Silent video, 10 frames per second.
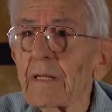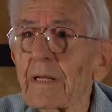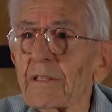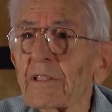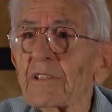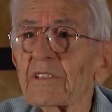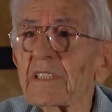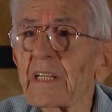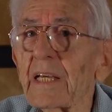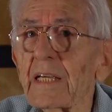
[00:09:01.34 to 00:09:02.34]
And you look
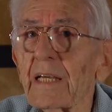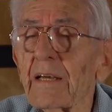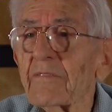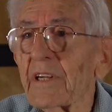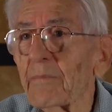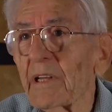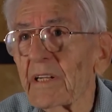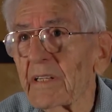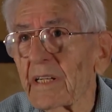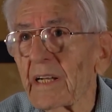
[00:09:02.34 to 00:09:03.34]
today, after I made
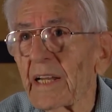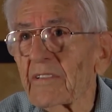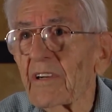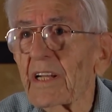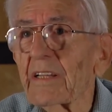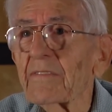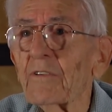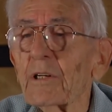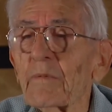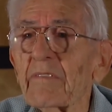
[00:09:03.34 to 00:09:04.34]
an electronic
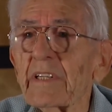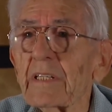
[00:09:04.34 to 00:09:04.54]
form of it,